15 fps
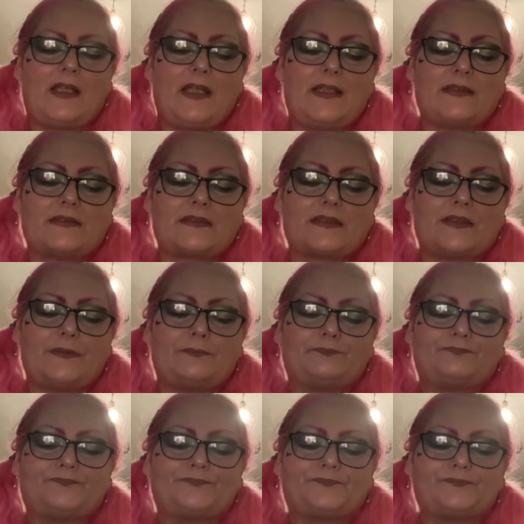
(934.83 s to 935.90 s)

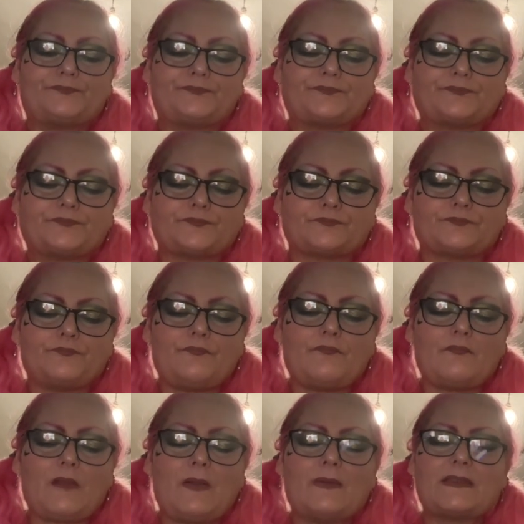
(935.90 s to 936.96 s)
and
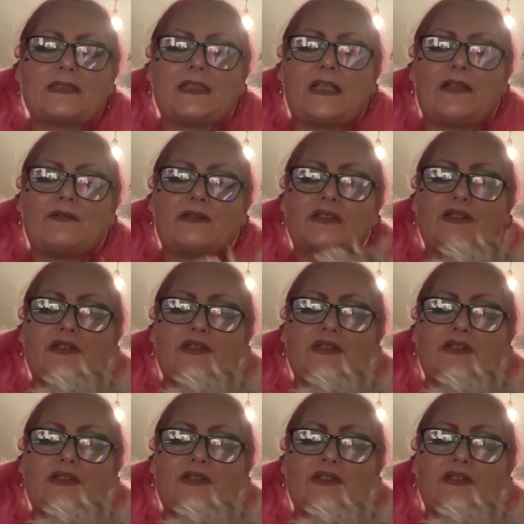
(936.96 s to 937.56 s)
see how he's